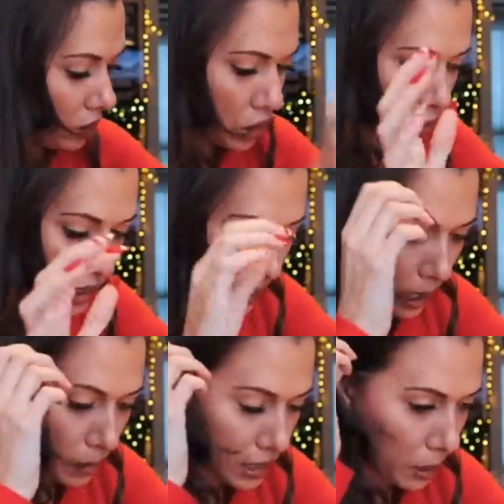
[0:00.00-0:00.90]
so
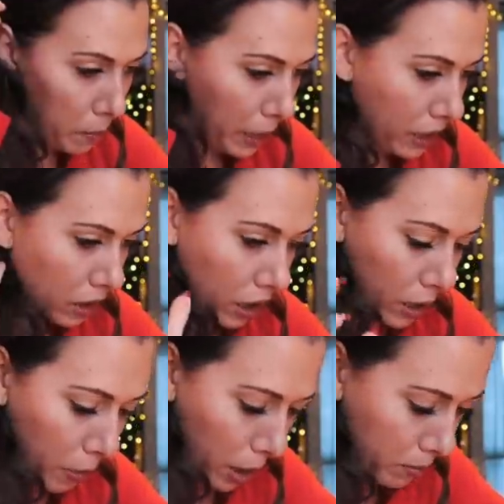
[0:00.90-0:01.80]
same as the big
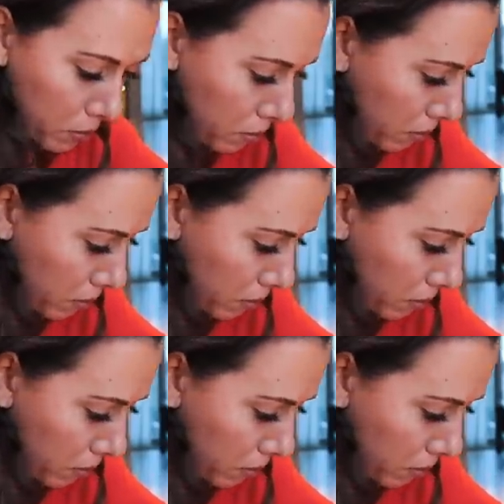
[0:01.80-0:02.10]
lollipop.